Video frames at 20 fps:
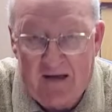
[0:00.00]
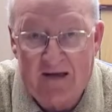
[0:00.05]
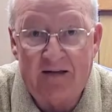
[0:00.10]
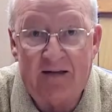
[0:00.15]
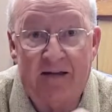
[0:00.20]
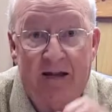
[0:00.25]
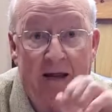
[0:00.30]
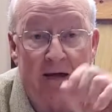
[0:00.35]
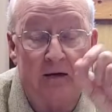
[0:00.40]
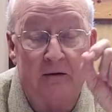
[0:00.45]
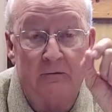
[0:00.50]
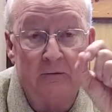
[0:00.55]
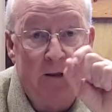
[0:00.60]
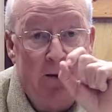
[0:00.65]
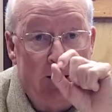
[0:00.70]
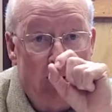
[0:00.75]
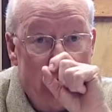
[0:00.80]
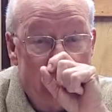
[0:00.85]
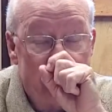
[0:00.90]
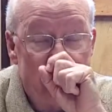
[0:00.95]
Now,
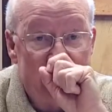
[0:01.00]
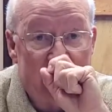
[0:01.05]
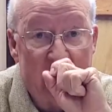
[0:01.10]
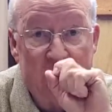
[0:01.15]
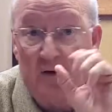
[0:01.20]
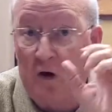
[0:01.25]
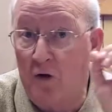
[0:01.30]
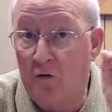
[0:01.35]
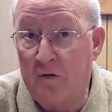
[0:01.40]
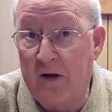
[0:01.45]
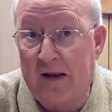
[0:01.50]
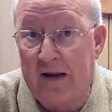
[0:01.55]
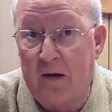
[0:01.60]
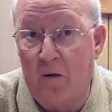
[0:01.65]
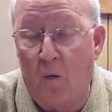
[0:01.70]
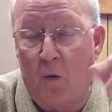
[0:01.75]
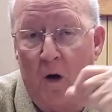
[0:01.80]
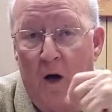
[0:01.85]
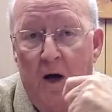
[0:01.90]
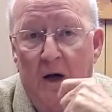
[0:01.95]
they've already
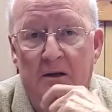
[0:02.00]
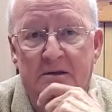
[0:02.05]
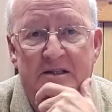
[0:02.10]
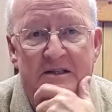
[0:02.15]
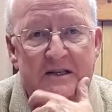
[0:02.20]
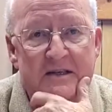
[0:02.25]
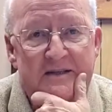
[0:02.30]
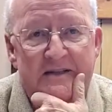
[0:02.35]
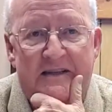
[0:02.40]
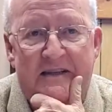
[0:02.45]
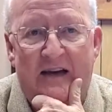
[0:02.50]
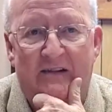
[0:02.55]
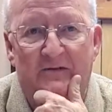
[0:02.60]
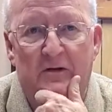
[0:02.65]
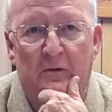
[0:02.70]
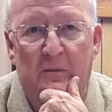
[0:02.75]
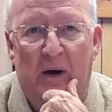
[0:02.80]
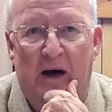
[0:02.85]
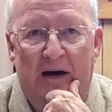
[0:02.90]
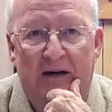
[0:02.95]
walked
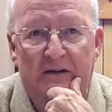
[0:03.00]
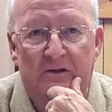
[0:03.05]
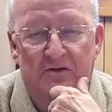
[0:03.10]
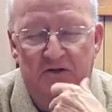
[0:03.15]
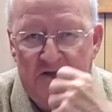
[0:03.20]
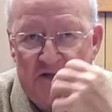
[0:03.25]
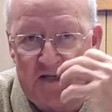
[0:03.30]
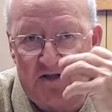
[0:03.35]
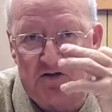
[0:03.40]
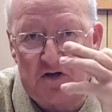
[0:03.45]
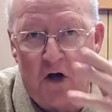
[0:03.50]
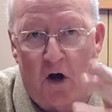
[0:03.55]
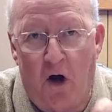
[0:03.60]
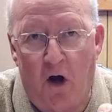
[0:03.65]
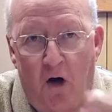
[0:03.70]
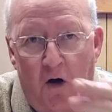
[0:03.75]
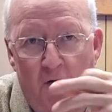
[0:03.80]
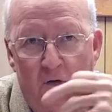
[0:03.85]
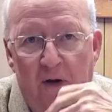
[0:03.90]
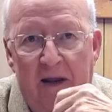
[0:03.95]
7 miles. It's
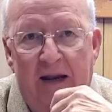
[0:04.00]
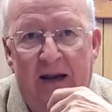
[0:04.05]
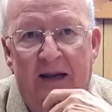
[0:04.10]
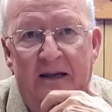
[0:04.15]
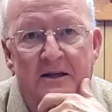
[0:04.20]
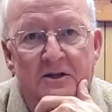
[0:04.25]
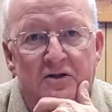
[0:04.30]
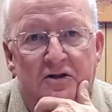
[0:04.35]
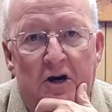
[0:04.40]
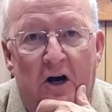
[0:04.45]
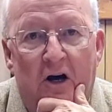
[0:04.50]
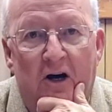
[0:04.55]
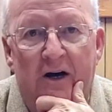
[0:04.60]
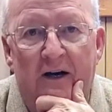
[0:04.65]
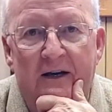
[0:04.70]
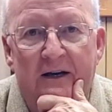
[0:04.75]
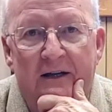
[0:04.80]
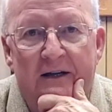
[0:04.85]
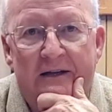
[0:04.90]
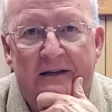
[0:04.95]
already
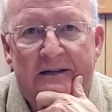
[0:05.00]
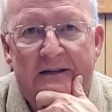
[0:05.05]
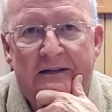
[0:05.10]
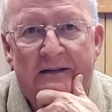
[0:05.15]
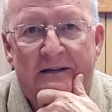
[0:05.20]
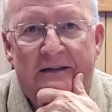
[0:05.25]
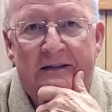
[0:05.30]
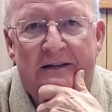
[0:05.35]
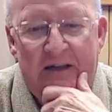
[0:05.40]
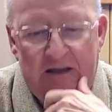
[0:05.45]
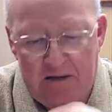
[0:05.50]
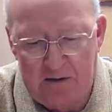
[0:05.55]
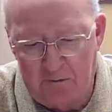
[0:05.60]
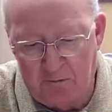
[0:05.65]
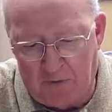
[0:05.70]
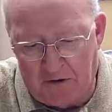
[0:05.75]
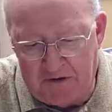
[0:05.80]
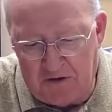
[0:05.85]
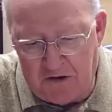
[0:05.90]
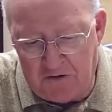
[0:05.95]
dark.
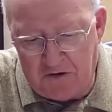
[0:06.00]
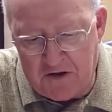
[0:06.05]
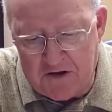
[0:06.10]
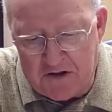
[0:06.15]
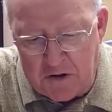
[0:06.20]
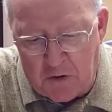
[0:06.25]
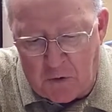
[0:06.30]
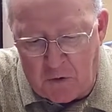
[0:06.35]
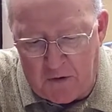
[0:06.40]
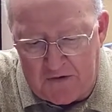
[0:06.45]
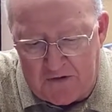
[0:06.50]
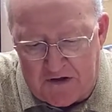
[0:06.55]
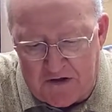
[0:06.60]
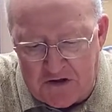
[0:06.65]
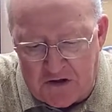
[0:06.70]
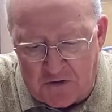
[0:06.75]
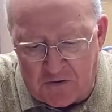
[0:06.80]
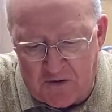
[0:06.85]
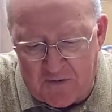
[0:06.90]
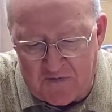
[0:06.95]
But notice what the
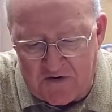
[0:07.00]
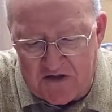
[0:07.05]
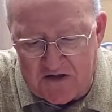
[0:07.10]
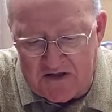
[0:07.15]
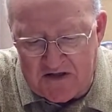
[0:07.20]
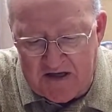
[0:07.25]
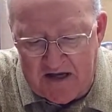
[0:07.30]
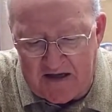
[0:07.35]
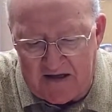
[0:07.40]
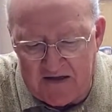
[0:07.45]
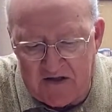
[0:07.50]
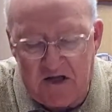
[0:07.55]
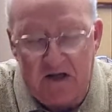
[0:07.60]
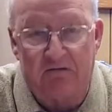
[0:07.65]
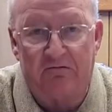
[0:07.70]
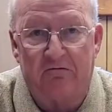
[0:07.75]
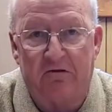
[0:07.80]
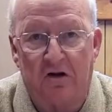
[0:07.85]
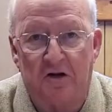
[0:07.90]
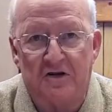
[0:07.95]
Scripture says
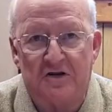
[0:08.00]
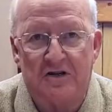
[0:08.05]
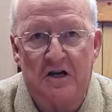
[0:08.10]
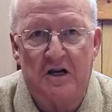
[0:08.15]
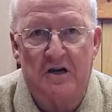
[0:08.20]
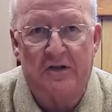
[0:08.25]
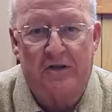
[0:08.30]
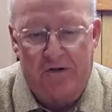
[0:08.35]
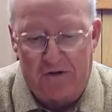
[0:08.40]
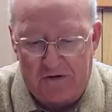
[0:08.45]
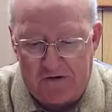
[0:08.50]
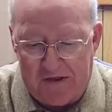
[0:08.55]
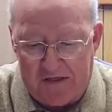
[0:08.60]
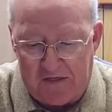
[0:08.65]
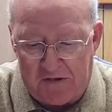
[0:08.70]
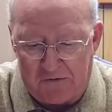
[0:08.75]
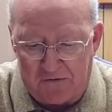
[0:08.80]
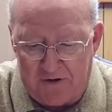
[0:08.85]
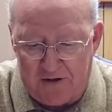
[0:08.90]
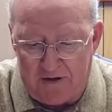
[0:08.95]
in verse
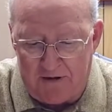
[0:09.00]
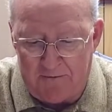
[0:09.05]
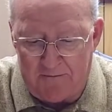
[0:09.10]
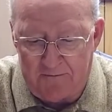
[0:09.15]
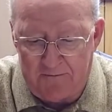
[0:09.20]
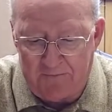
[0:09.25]
33.